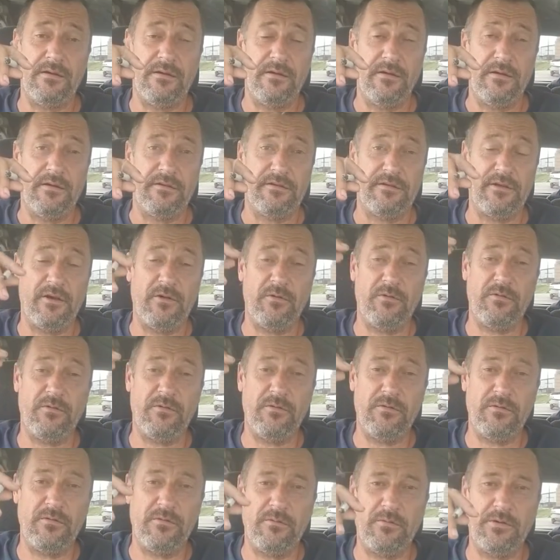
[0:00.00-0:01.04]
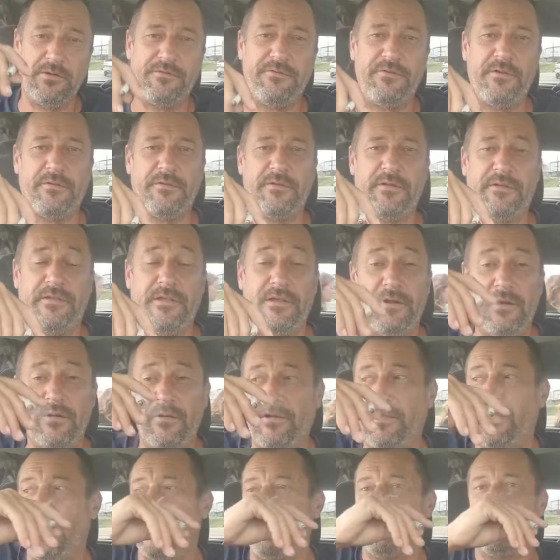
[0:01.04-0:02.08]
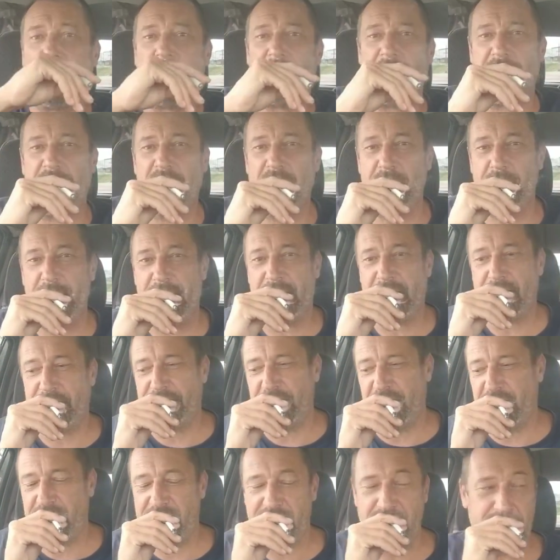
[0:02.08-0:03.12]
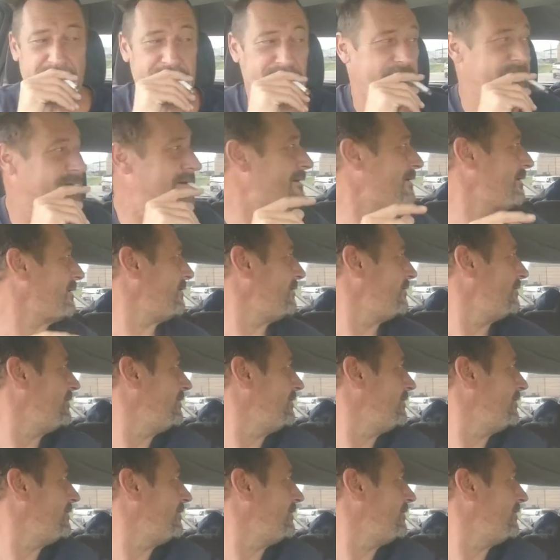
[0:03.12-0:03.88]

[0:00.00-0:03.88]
So, what's folks that say, oh yeah, I might be going back to fucking Colorado.